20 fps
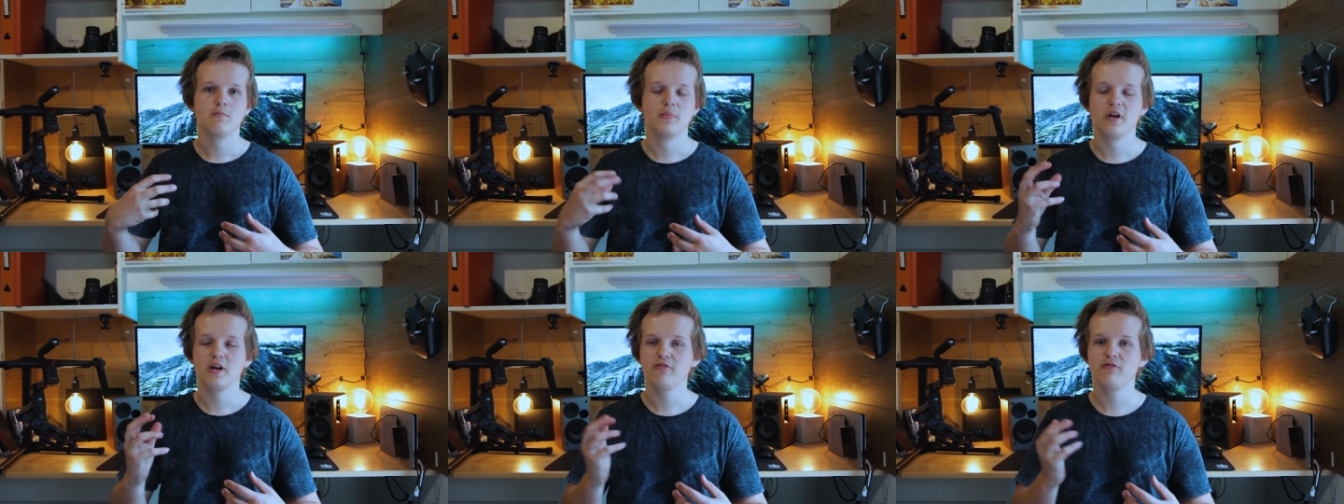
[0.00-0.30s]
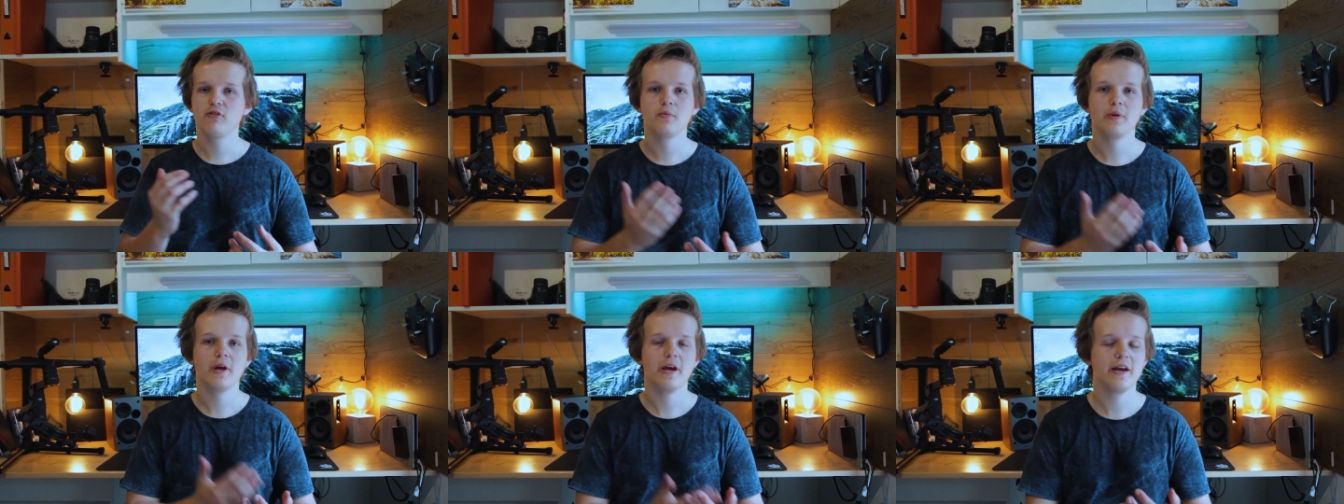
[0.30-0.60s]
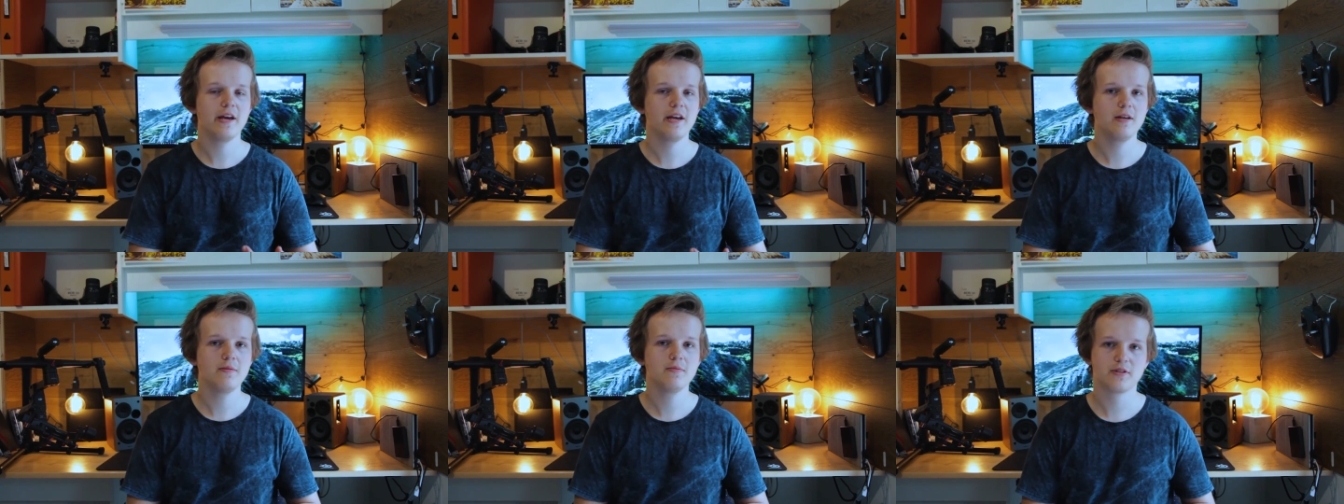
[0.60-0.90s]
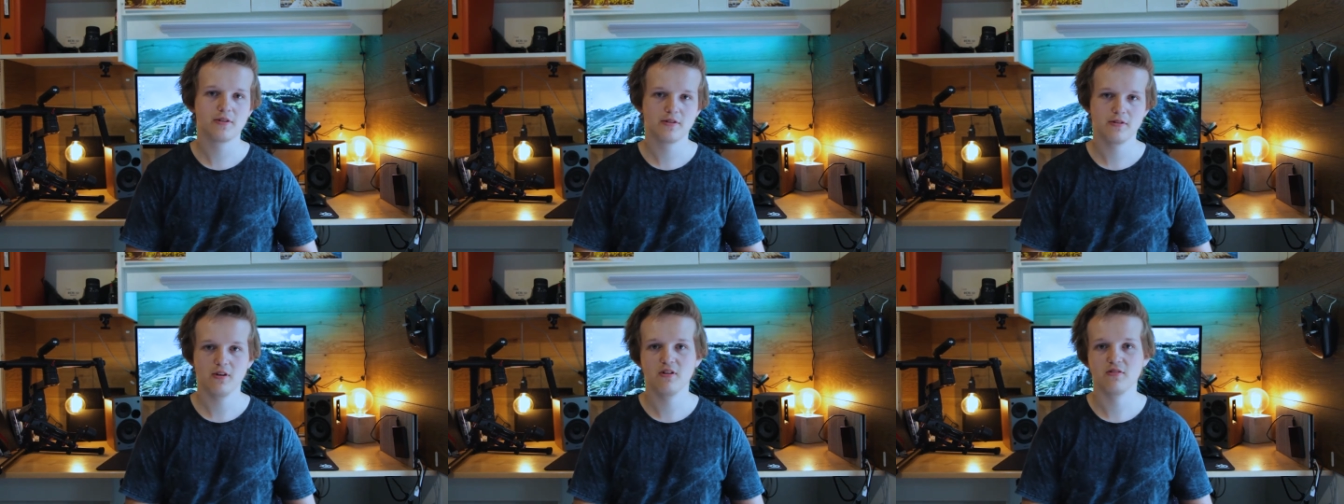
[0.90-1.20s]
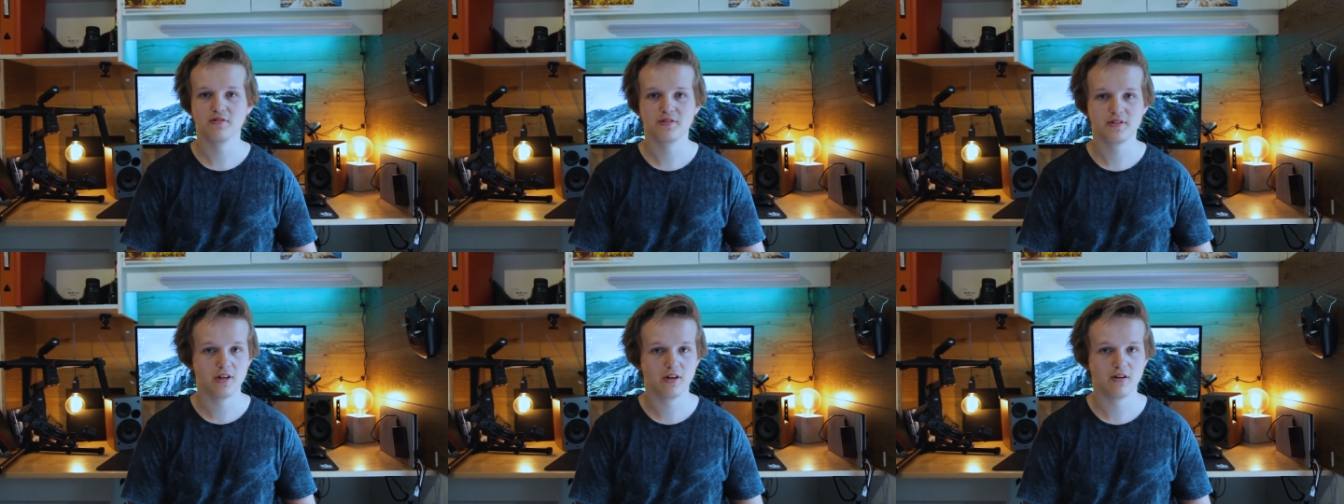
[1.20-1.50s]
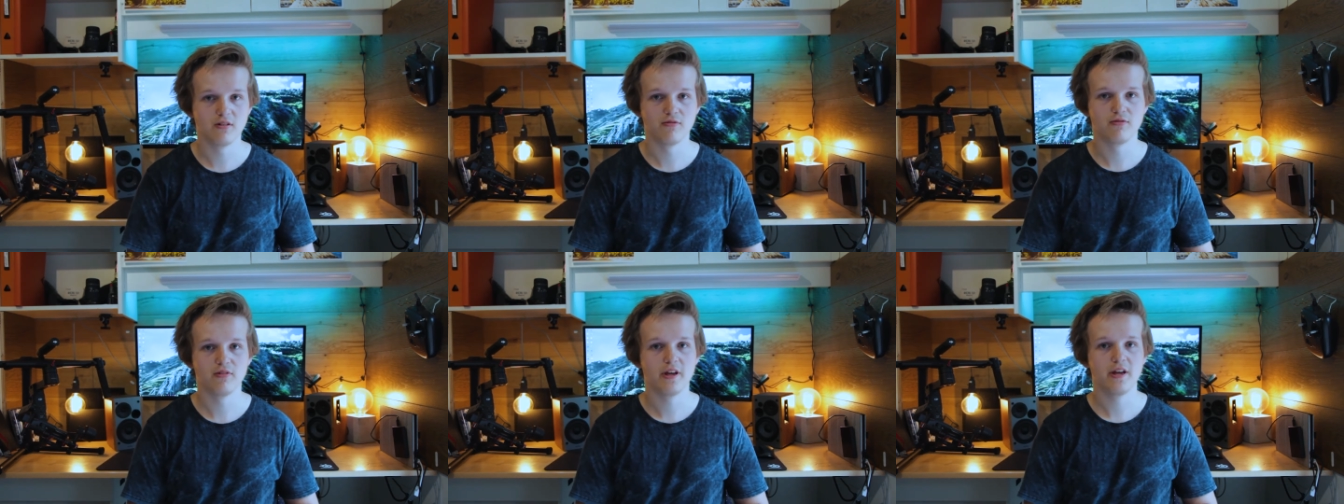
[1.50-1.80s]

But I filmed heaps of stuff